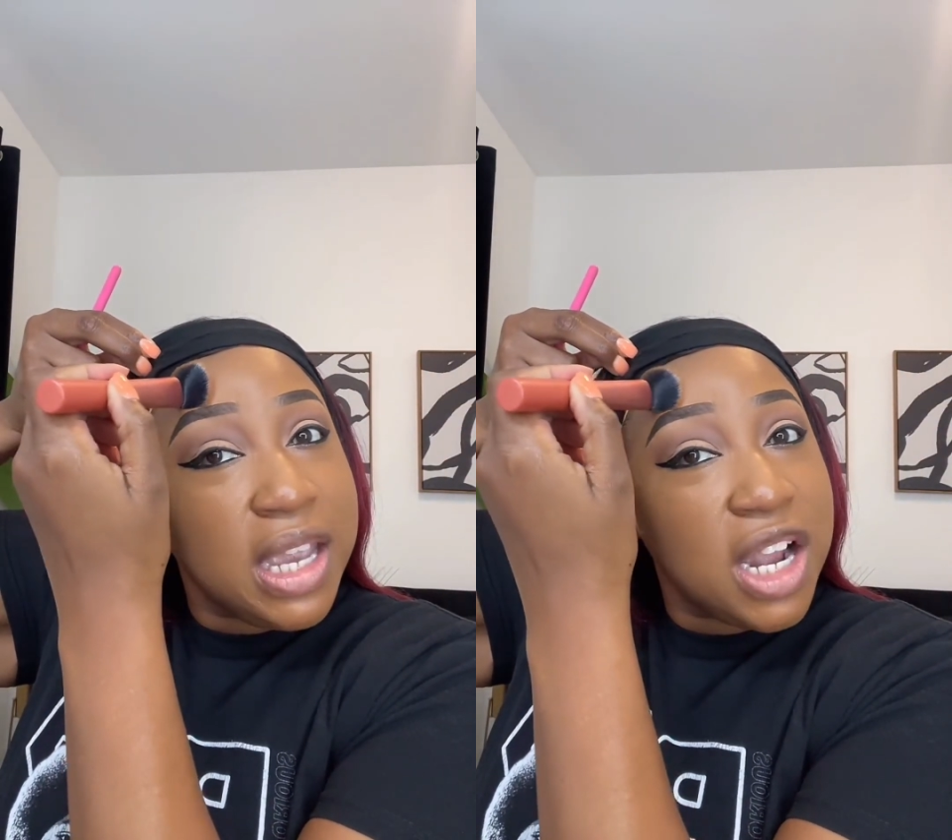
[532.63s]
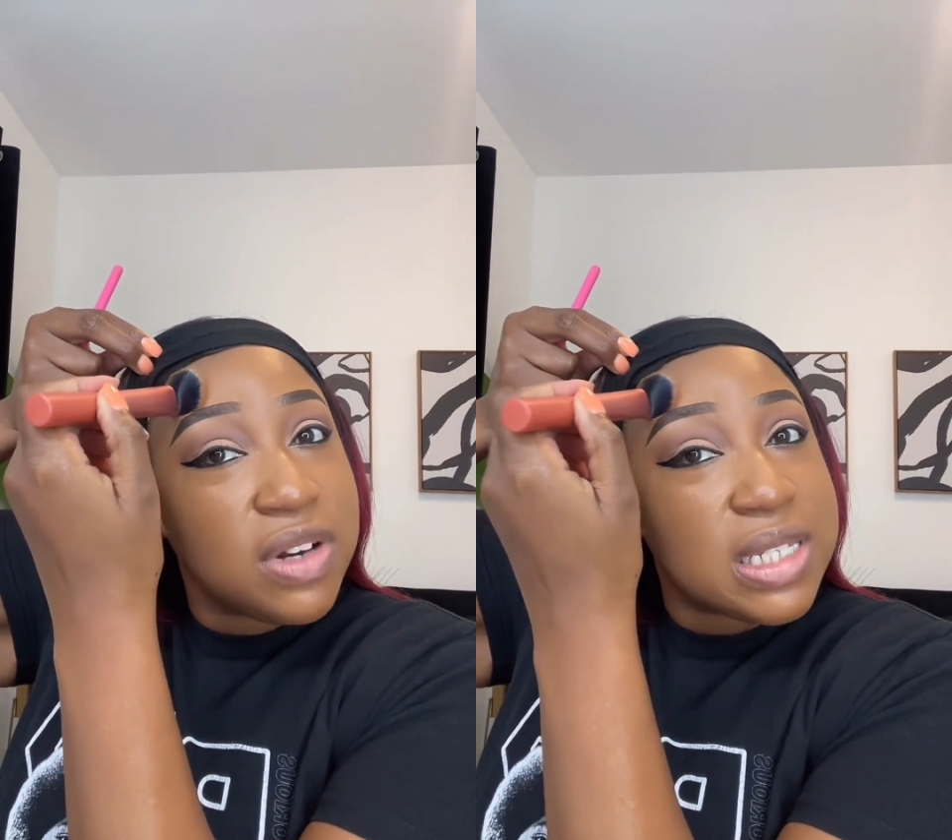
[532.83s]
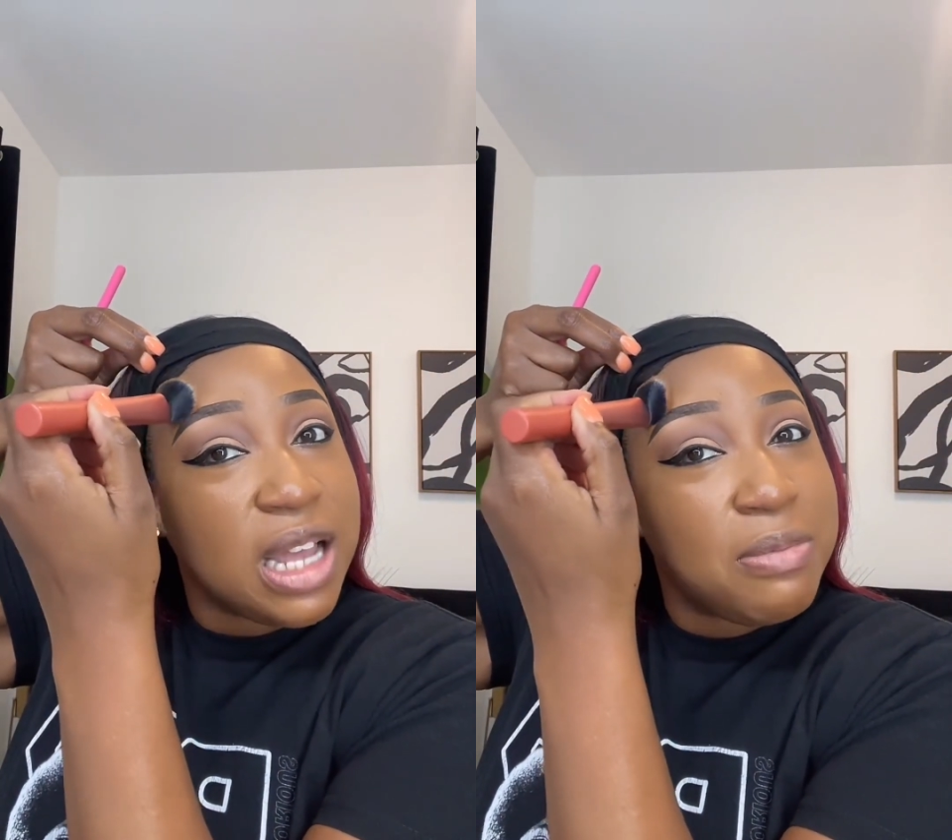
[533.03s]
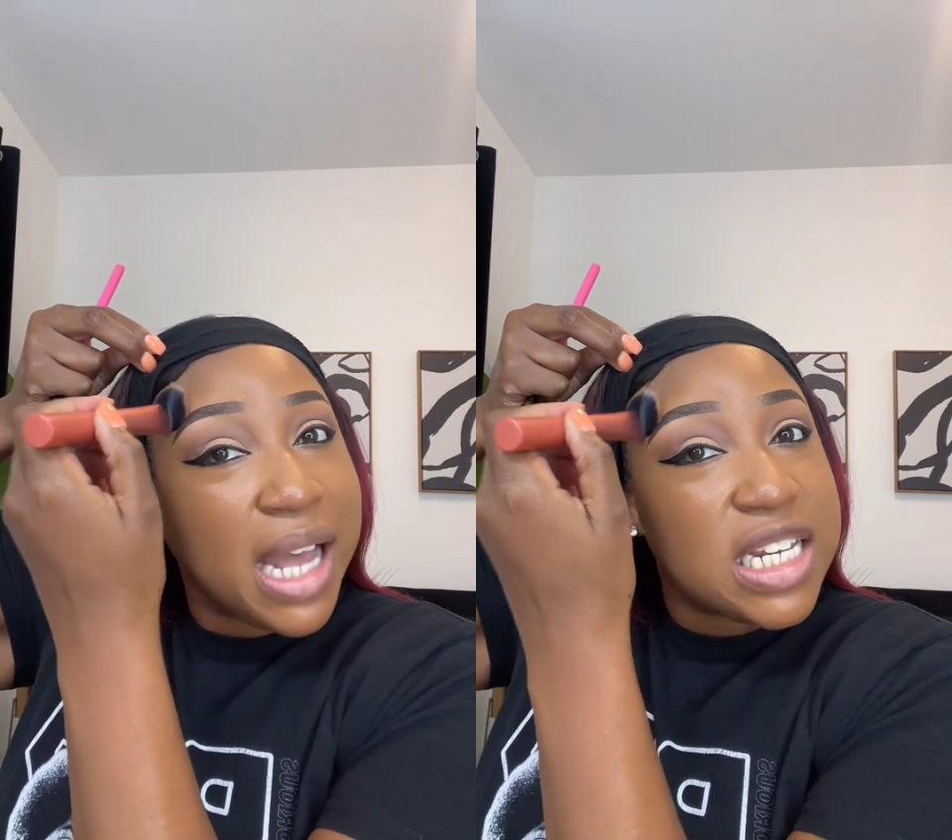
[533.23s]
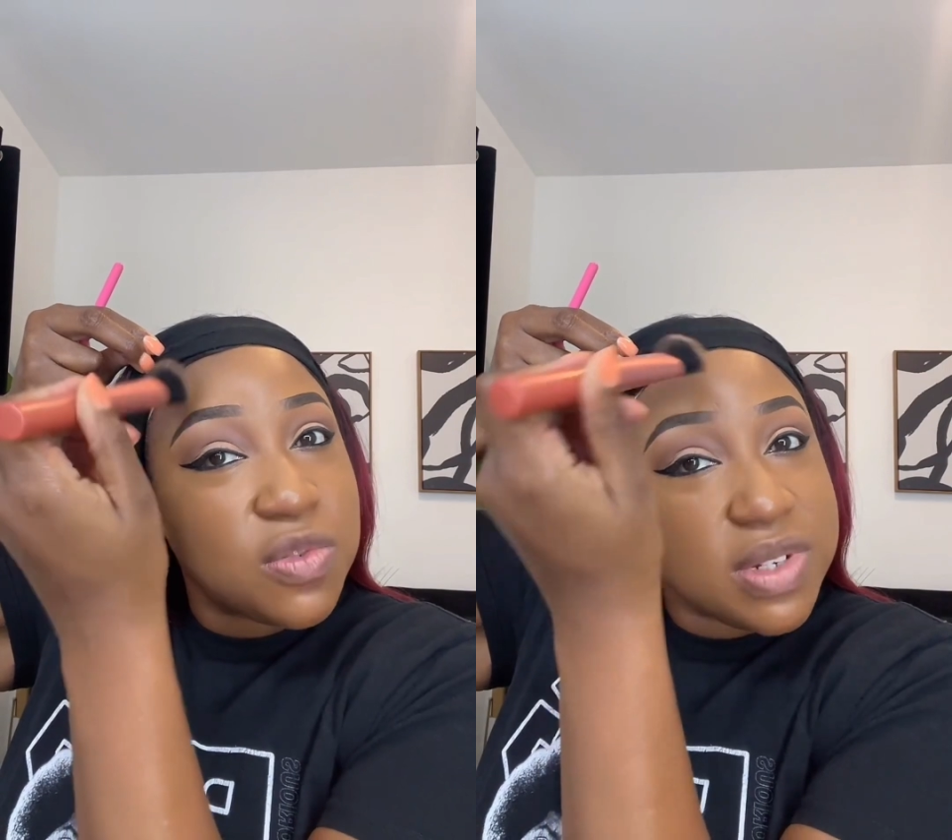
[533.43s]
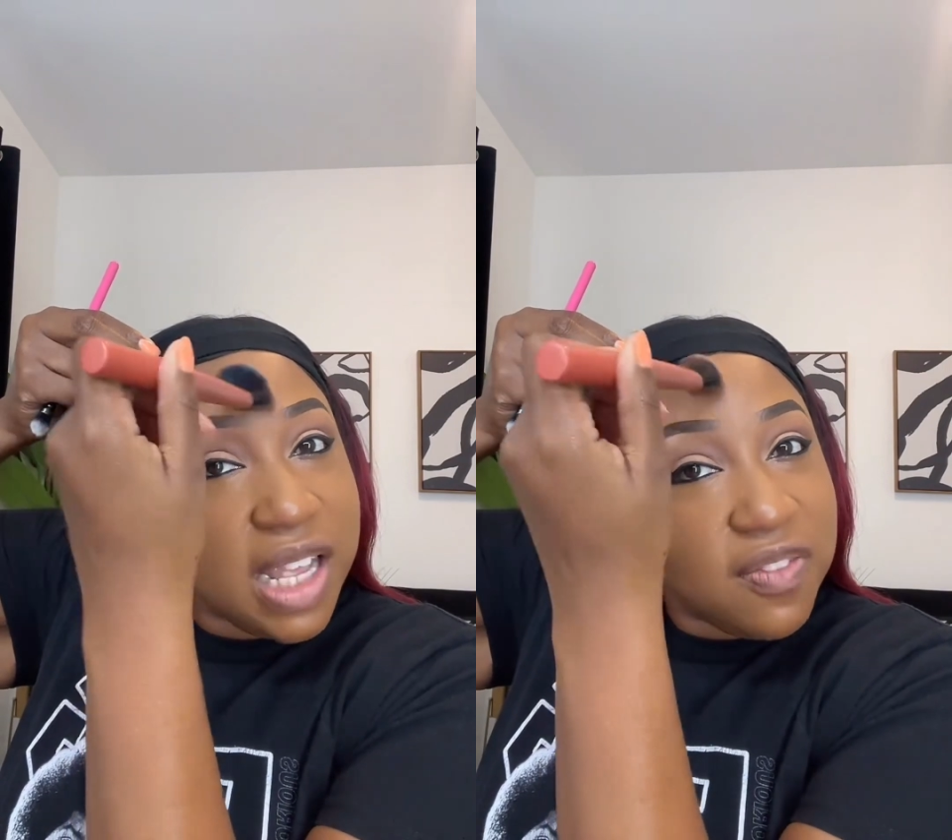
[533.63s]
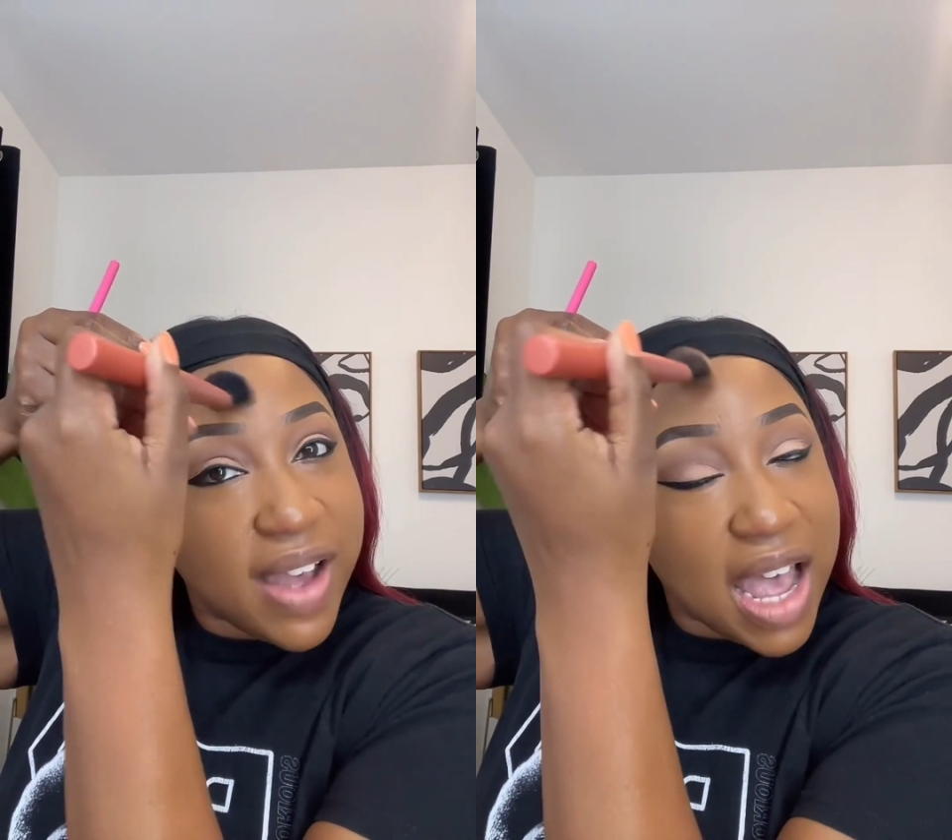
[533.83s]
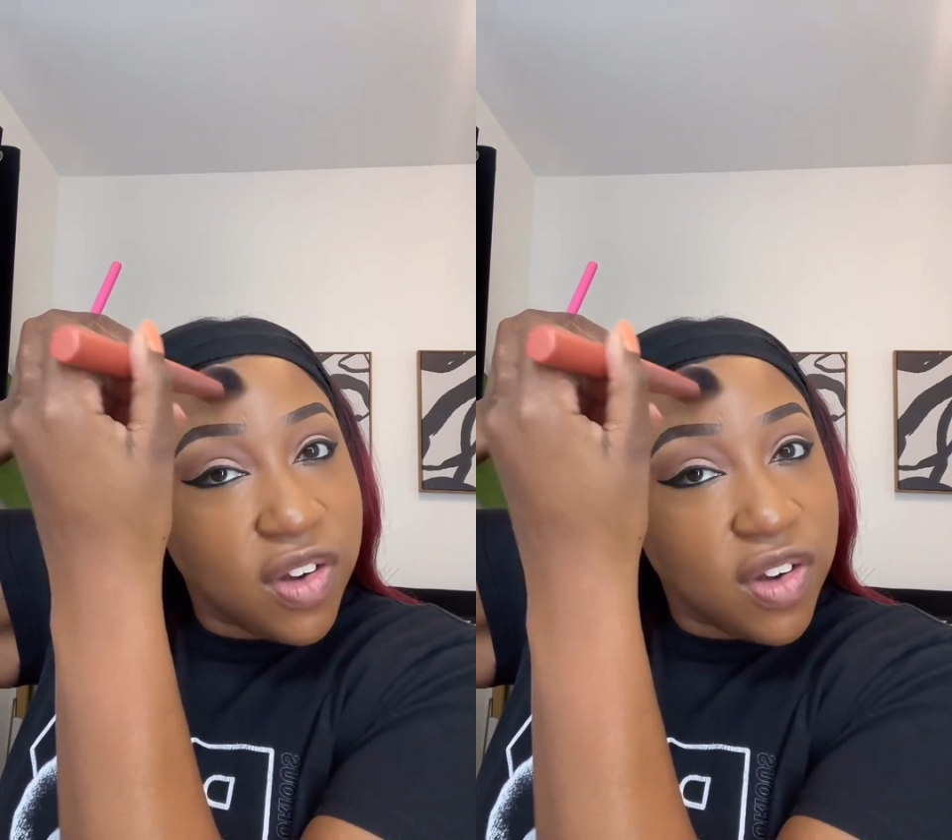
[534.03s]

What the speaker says: which formula do you like